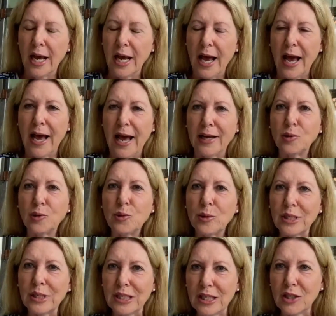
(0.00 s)
and
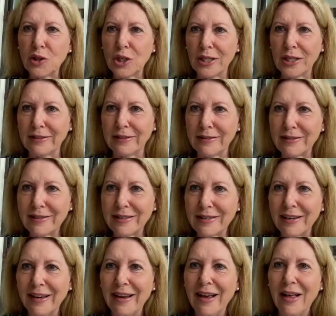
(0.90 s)

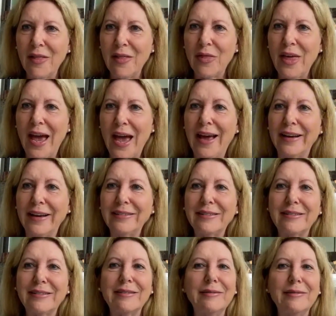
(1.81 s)
traditions
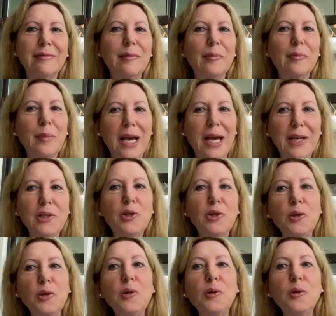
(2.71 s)
that made
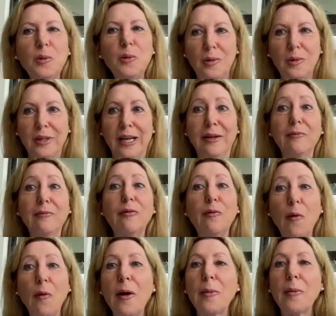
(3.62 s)
you
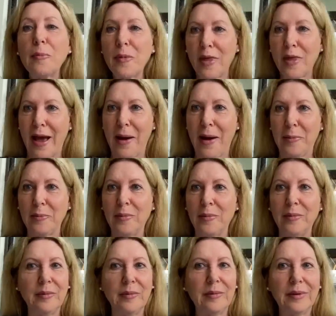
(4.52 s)
inform
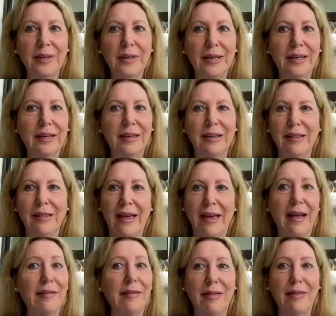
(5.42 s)
them
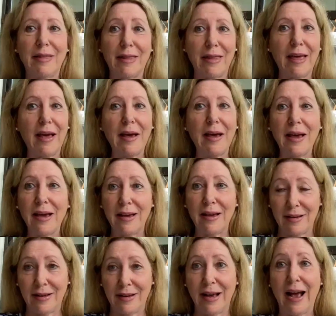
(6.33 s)
that
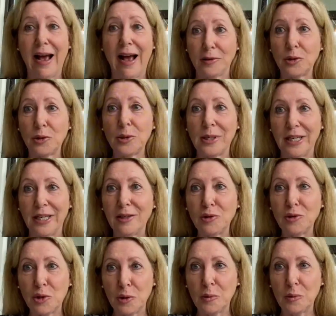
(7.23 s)
they actually
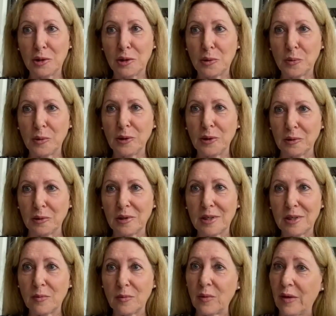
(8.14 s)
had Jewish
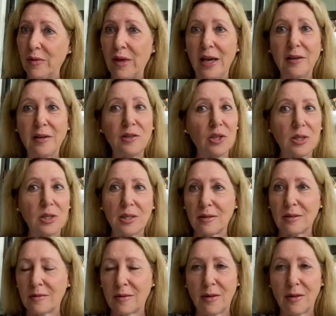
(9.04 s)
roots, but they
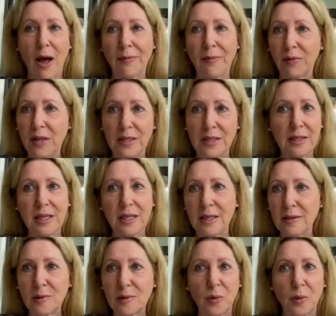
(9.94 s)
just thought these
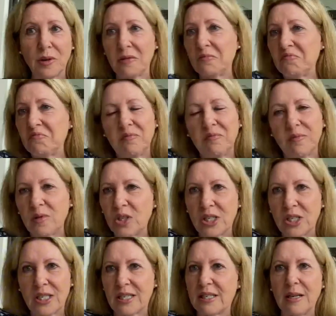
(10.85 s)
things were
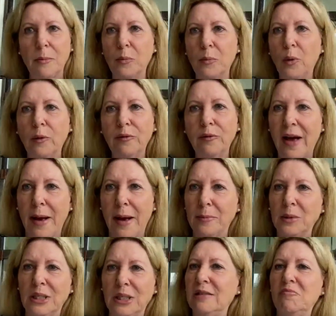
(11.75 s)
just simple
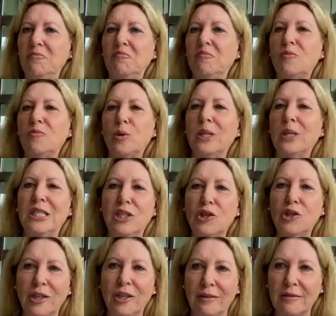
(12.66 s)
family
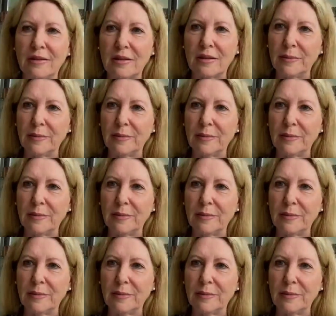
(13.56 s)
traditions?